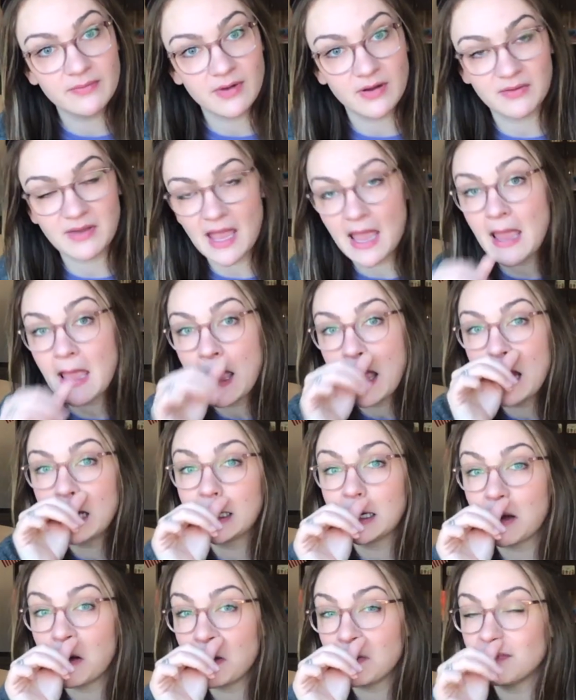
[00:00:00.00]
Okay,
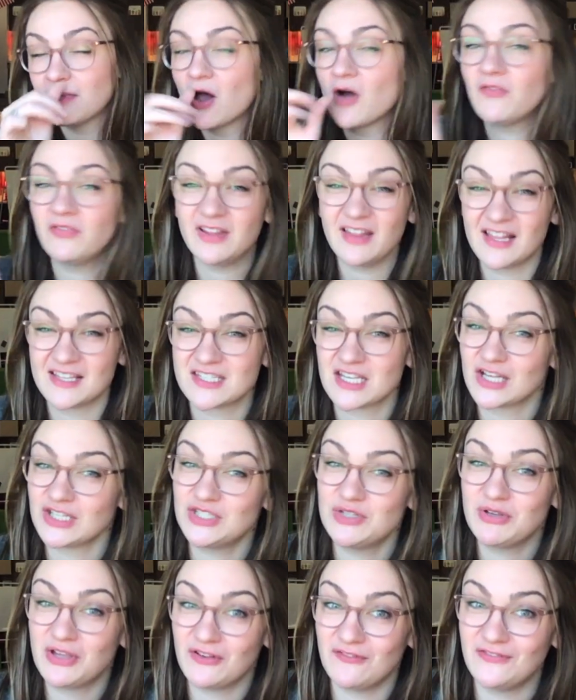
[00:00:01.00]
now hopefully that's not
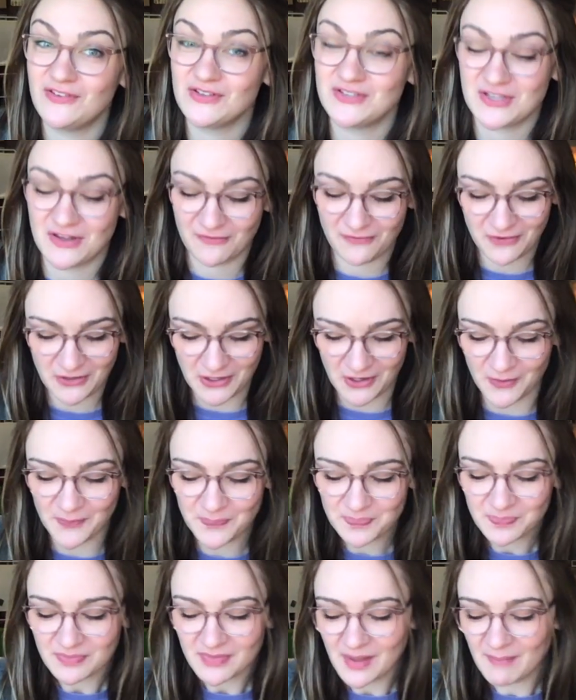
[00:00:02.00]
too confusing for you,
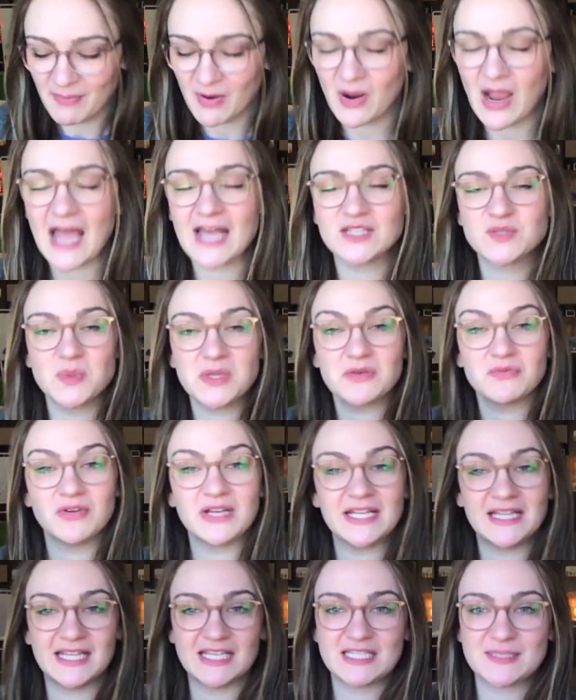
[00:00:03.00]
but as we
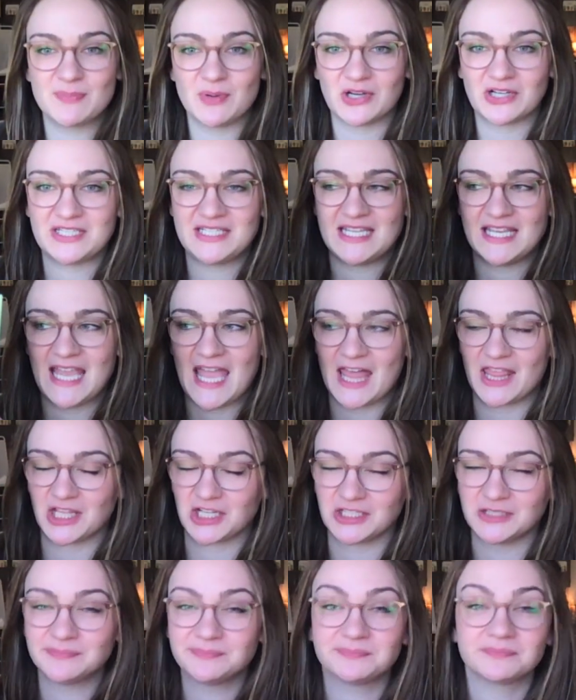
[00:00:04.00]
read this book
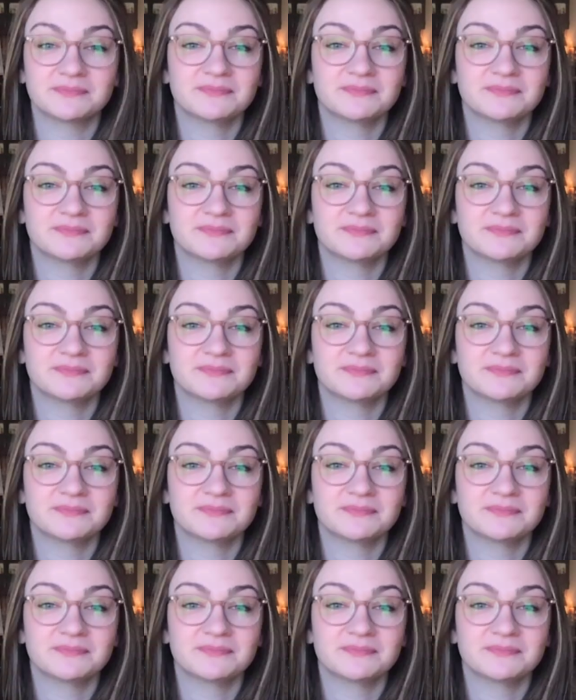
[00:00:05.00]
together,